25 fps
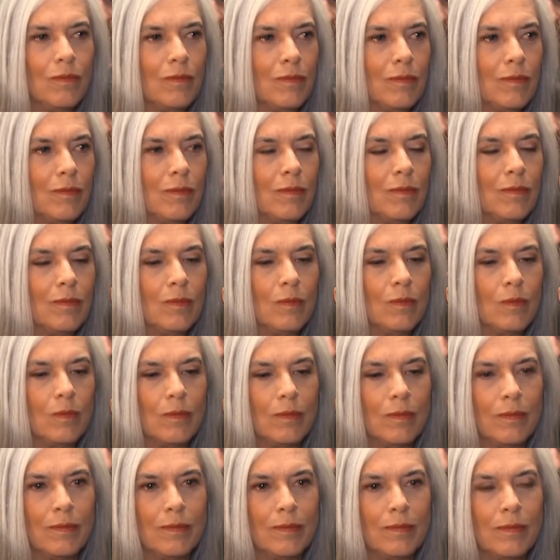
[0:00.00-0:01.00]

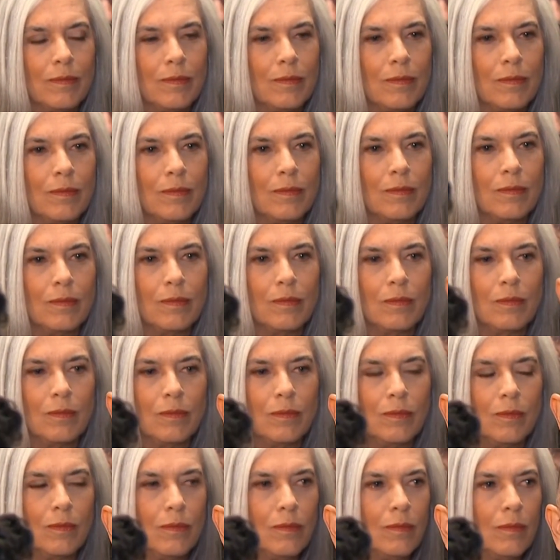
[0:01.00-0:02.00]

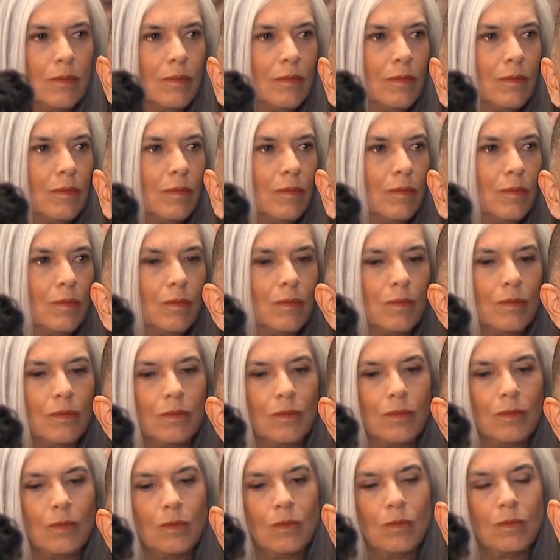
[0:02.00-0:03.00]

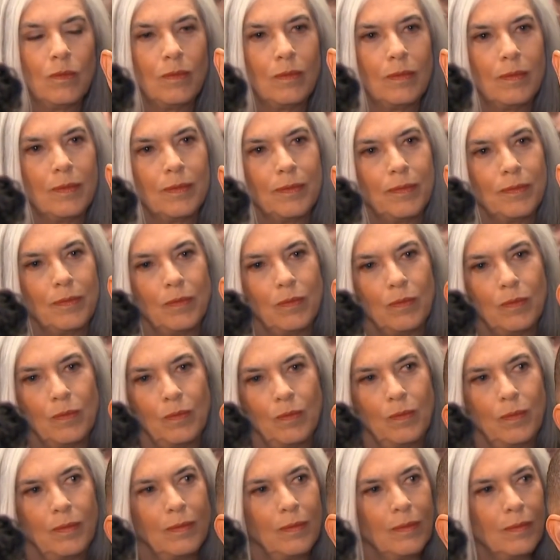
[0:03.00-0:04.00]

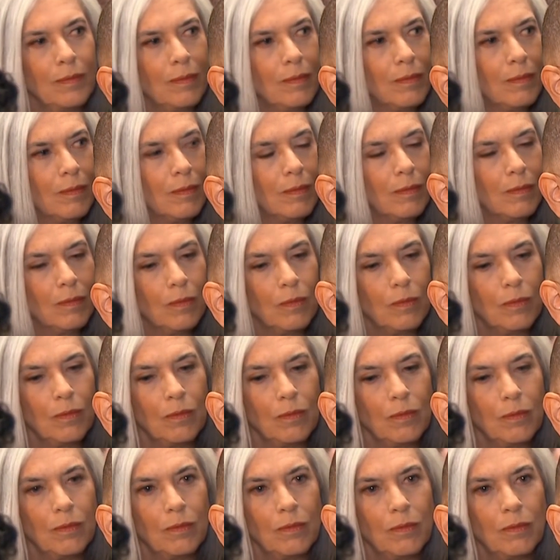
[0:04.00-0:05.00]

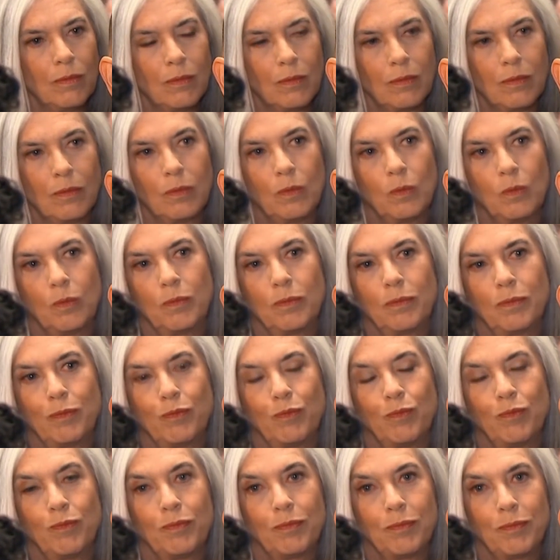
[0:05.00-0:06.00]

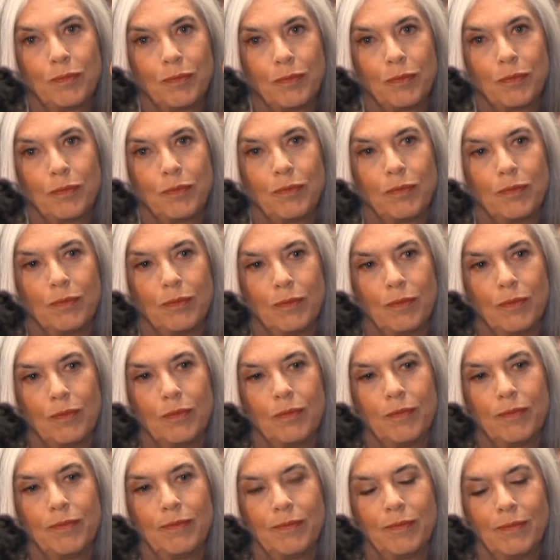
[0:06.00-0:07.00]

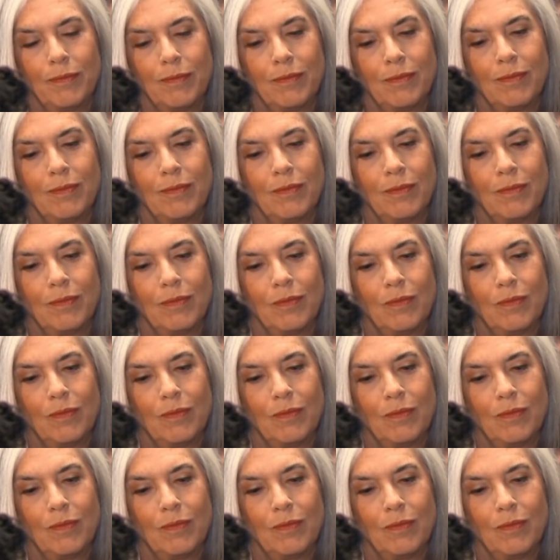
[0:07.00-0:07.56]
This person isn't speaking.